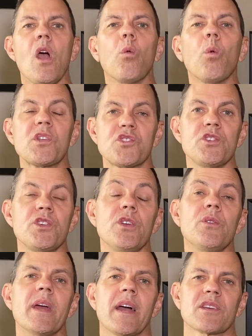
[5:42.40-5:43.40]
What should you
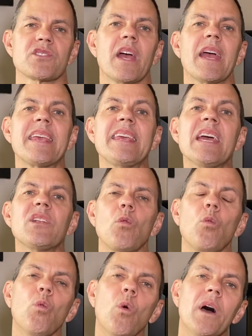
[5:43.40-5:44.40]
do next? Get
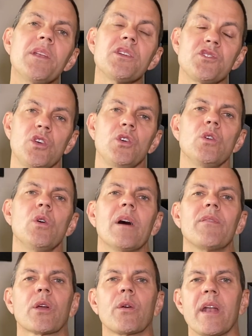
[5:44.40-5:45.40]
one to two of
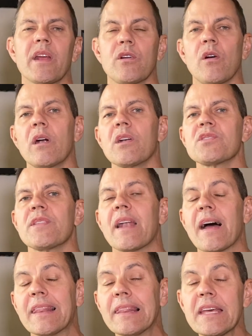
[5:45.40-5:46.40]
the credit cards that
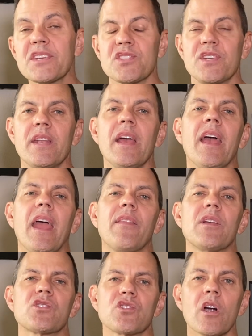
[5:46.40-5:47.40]
I listed and
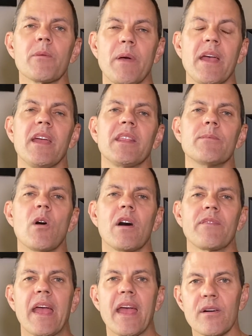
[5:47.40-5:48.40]
then start paying them
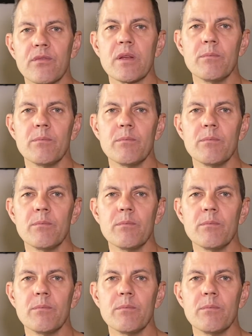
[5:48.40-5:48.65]
off every